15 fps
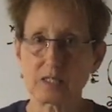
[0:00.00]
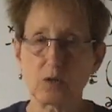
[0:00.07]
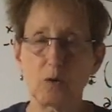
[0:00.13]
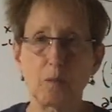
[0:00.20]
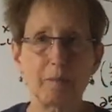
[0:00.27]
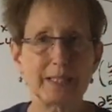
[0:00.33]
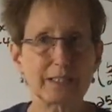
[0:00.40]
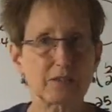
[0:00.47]

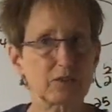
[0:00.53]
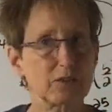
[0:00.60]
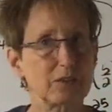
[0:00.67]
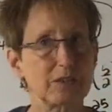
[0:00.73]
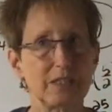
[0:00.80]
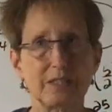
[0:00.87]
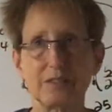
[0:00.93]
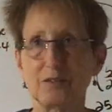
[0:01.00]
So make sure
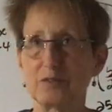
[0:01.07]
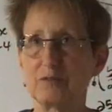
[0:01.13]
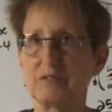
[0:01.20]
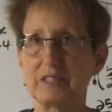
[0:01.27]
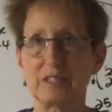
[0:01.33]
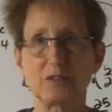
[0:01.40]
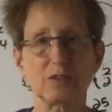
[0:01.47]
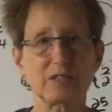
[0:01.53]
that your
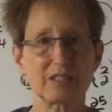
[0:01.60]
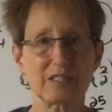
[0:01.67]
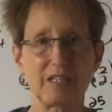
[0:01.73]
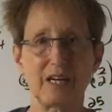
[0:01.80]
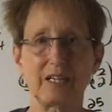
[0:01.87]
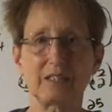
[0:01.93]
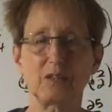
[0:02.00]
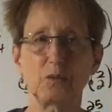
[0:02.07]
video does
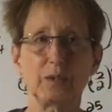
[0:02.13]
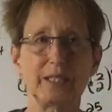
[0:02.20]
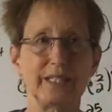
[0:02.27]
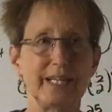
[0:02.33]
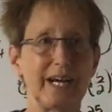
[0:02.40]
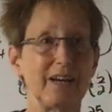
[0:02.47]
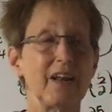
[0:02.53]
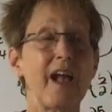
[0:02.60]
not go in
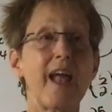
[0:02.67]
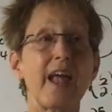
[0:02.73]
and out.